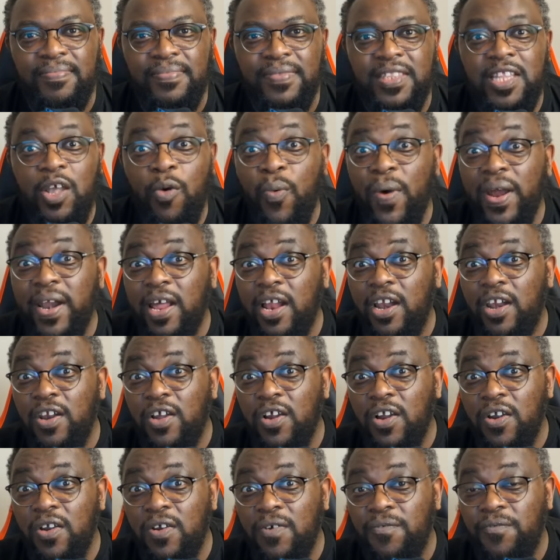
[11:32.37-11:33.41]
They want to
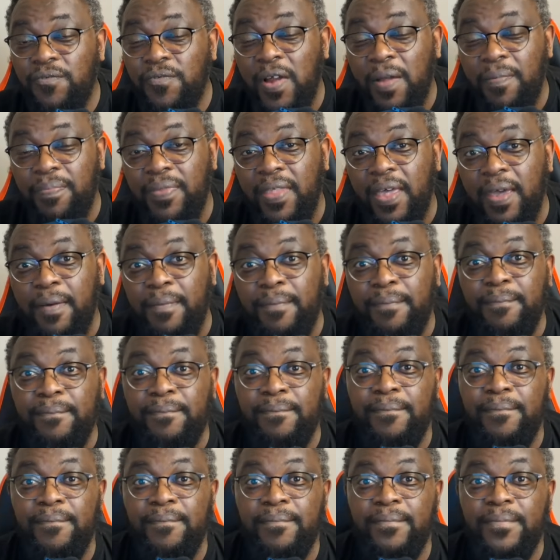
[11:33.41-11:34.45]
learn from them.
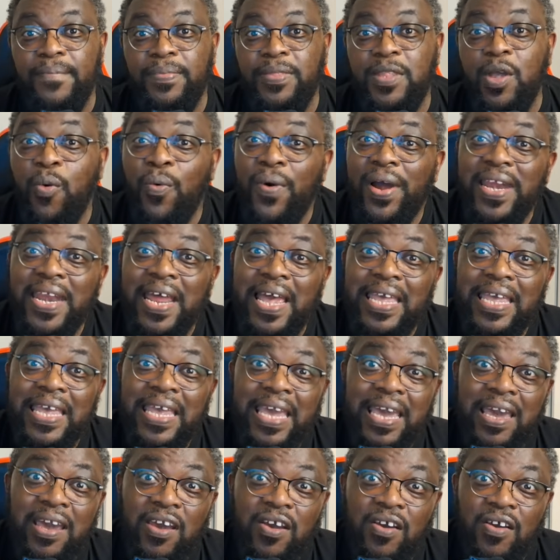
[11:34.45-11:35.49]
They want to
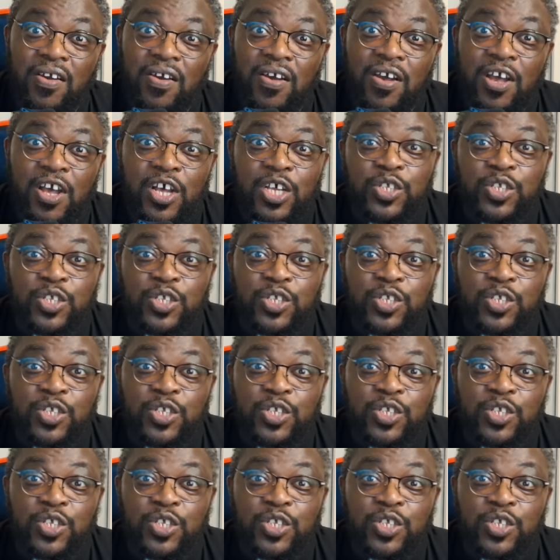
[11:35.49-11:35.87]
hear